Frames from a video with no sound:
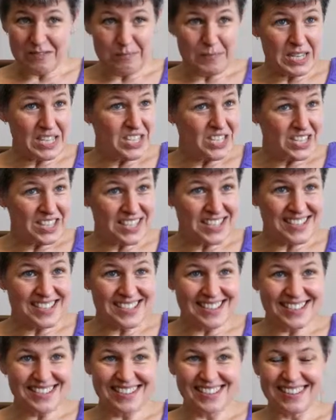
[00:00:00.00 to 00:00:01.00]

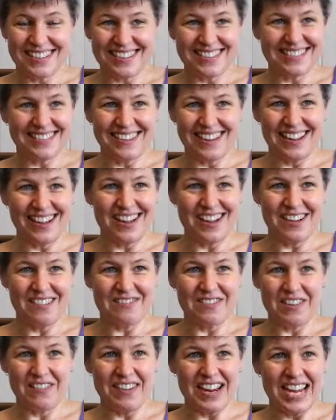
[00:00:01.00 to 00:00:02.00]
beaches
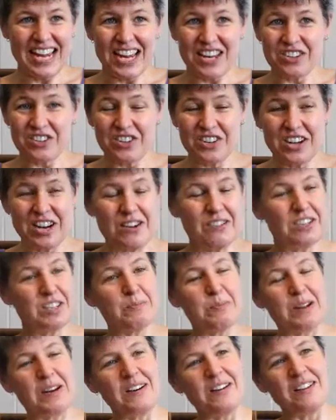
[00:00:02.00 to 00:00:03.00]
for vacation. I would
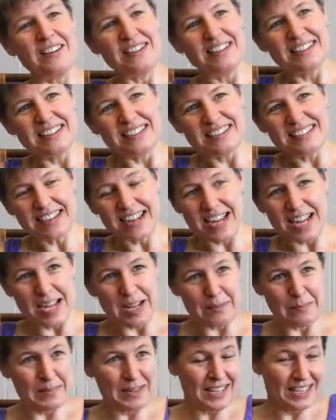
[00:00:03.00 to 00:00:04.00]
spend all this
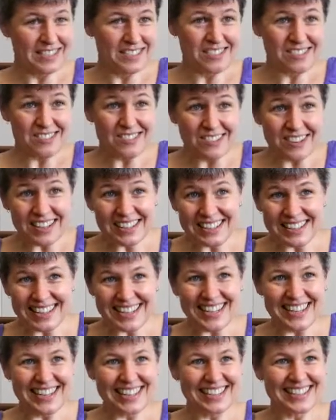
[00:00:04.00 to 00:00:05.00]
time like
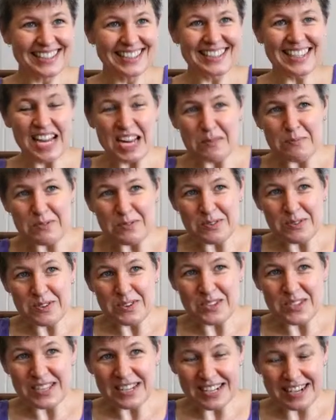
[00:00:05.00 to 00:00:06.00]
snorkeling in tide
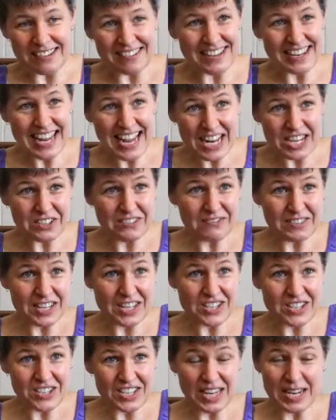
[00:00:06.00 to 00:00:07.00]
pools, and I would catch
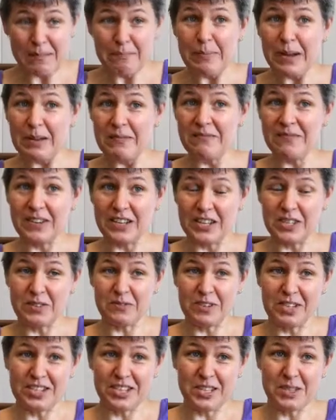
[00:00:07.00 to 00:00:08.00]
fish like
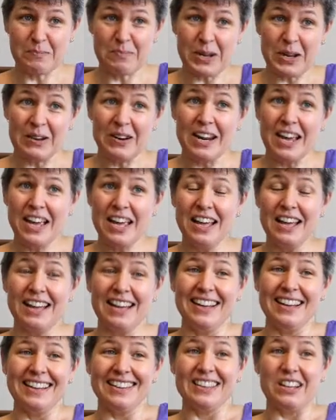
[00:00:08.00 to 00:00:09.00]
pipefish, which is about
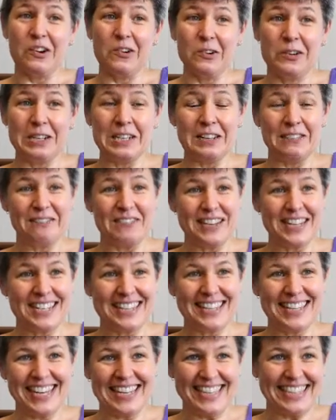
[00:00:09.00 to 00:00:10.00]
the only
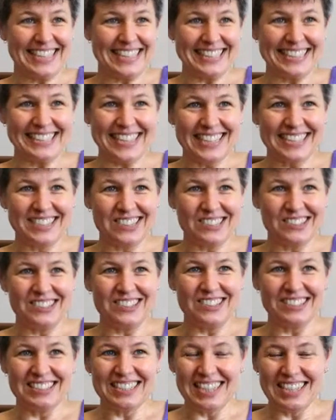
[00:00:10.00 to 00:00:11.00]
fish that like a
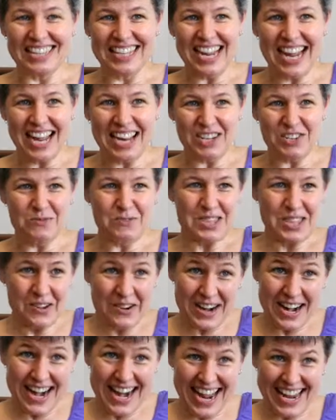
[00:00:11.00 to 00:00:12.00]
6-year-old can catch
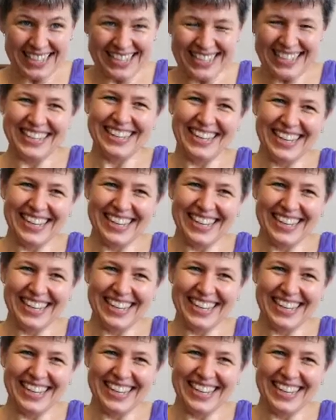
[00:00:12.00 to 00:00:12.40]
without a net.